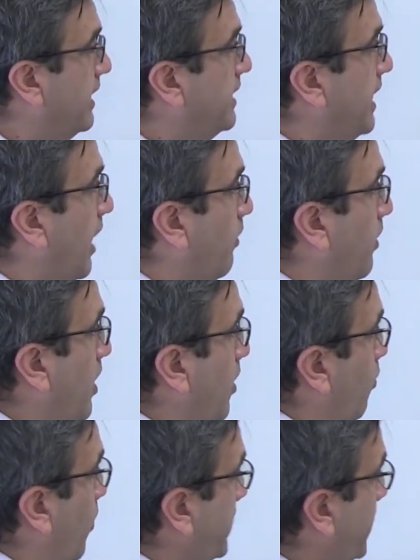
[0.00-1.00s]
Now,
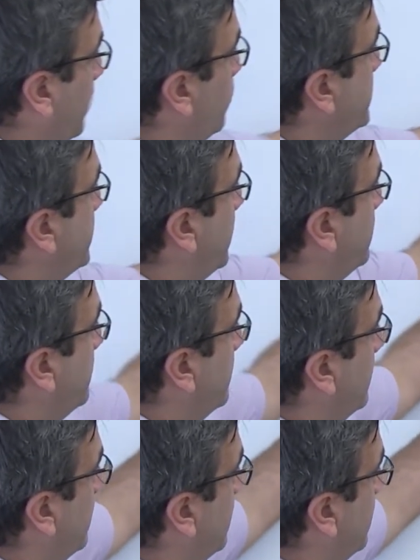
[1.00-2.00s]
what can we say
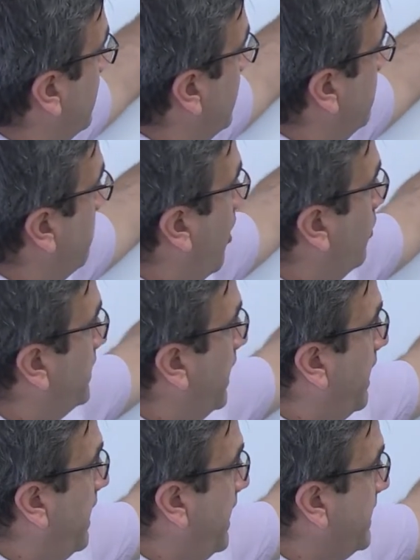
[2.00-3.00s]
about
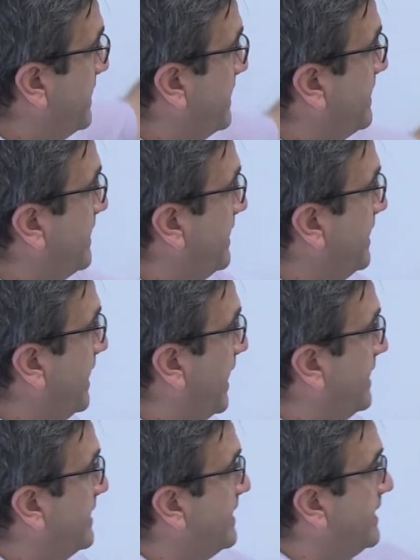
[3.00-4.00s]
AC
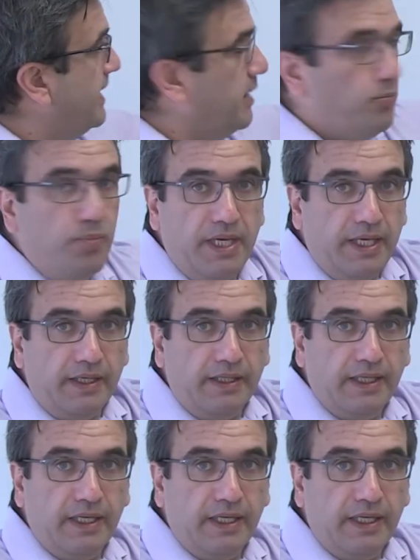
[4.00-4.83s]
and CB?